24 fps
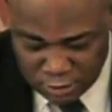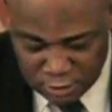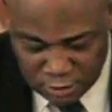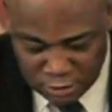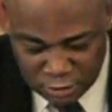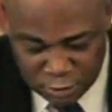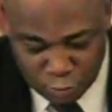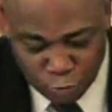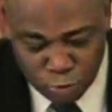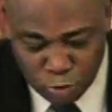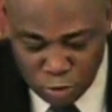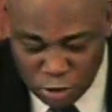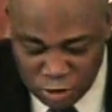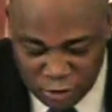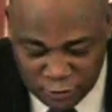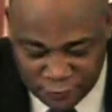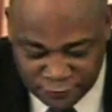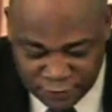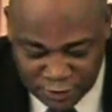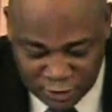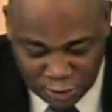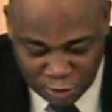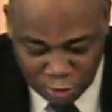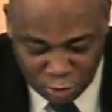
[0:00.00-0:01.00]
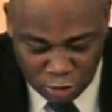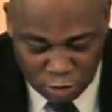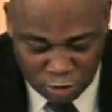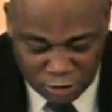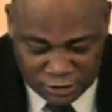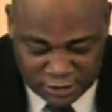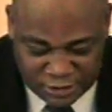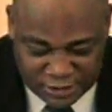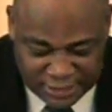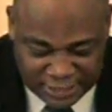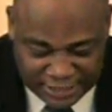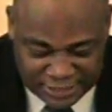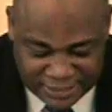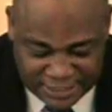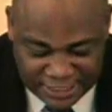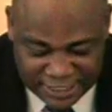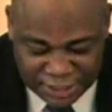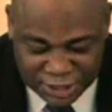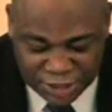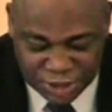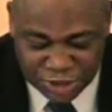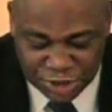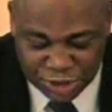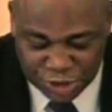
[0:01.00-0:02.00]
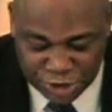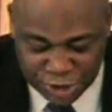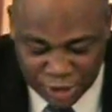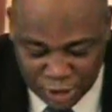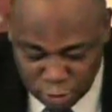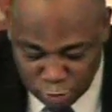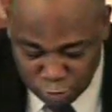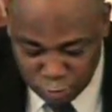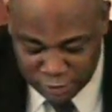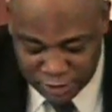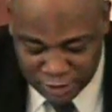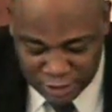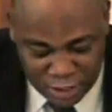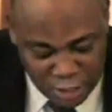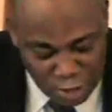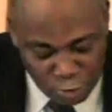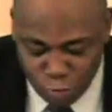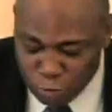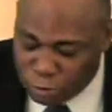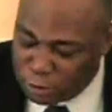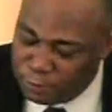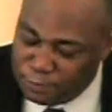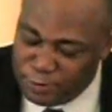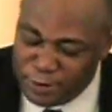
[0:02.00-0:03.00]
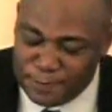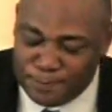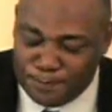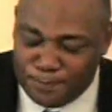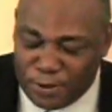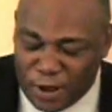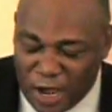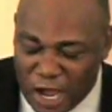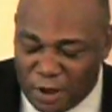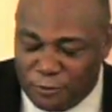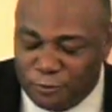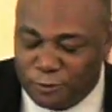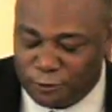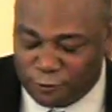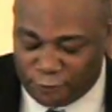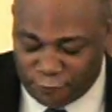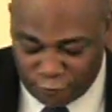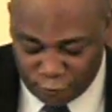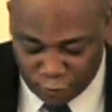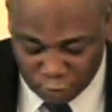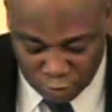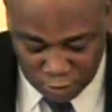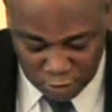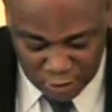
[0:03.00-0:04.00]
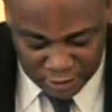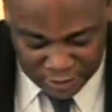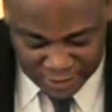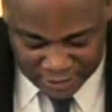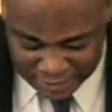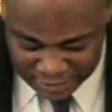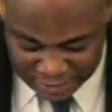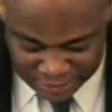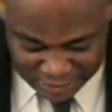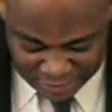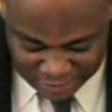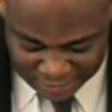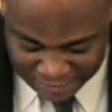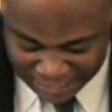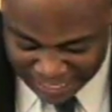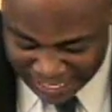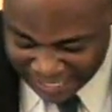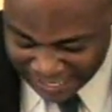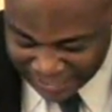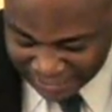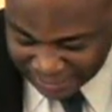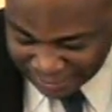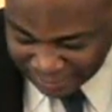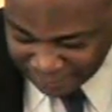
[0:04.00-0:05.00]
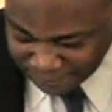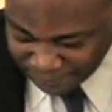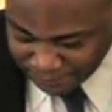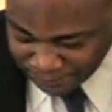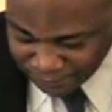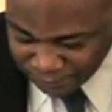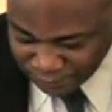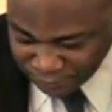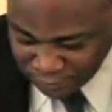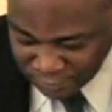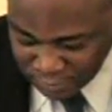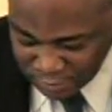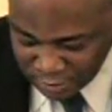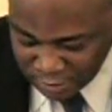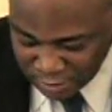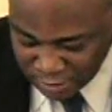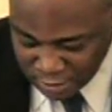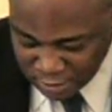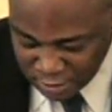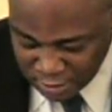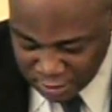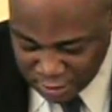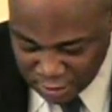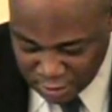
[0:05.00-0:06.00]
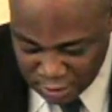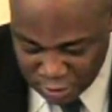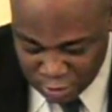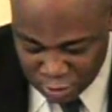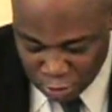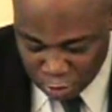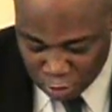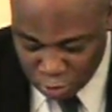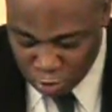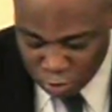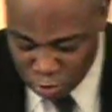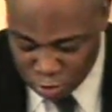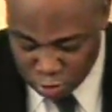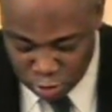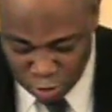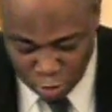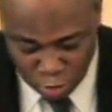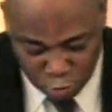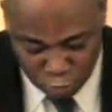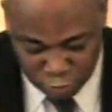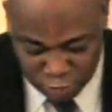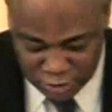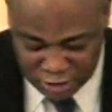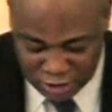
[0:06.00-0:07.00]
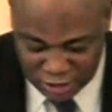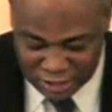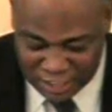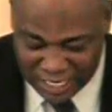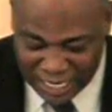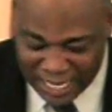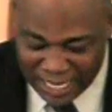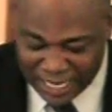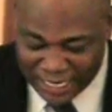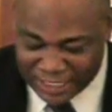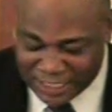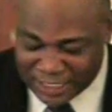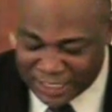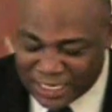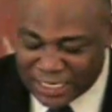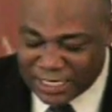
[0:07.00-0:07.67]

The word of the Lord says his children will be powerful in the land. Oh, glory to God.